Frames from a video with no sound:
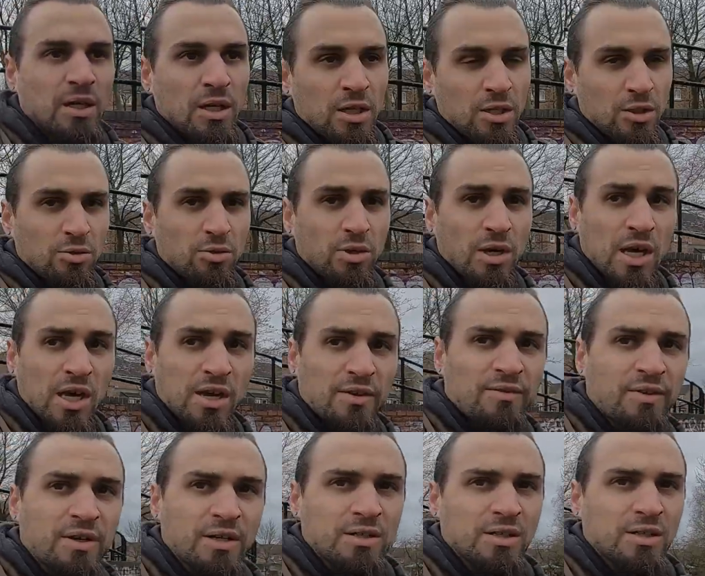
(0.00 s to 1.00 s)
you have
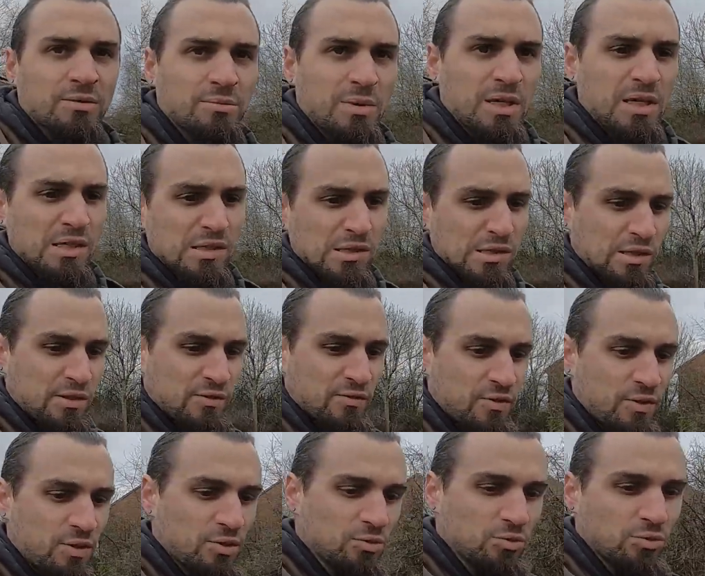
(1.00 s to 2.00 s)
an amazing
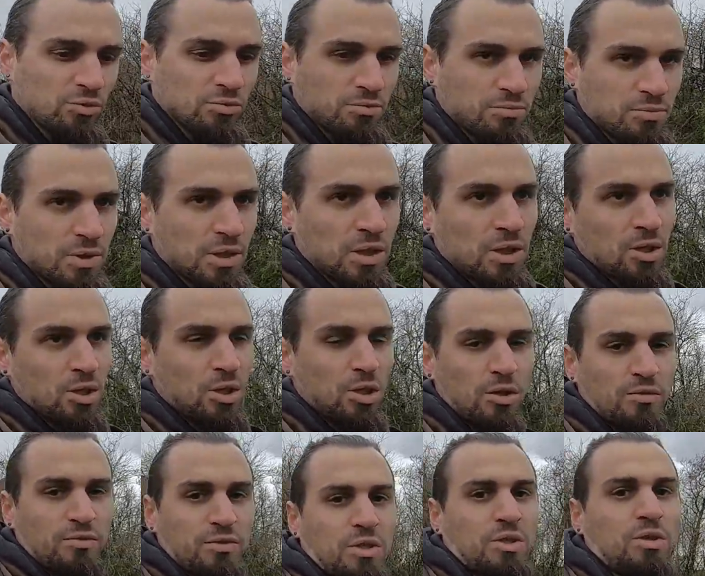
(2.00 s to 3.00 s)
view
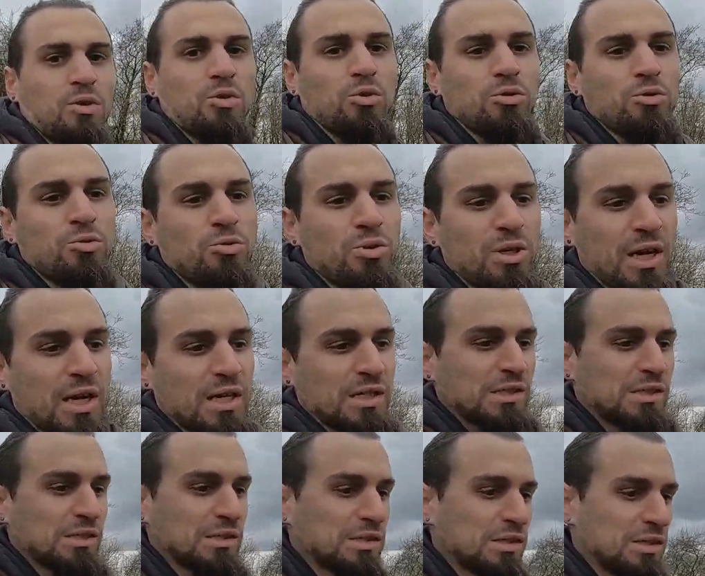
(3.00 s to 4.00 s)
of the whole
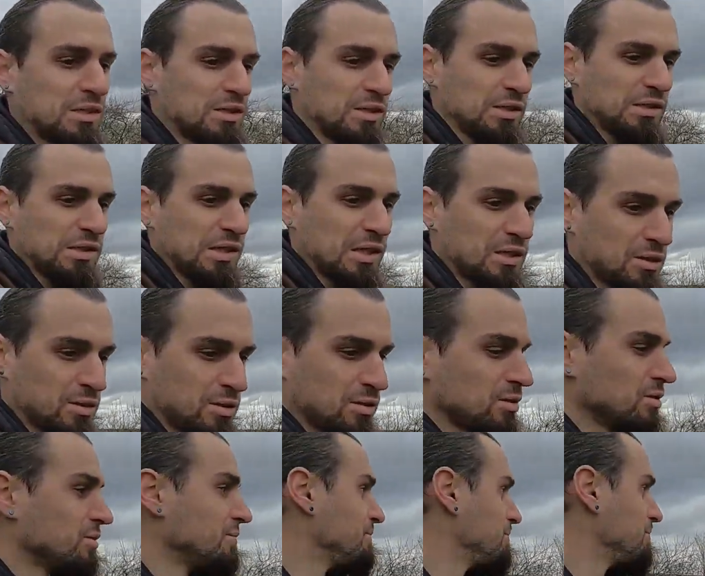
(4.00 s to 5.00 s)
Newcastle city centre.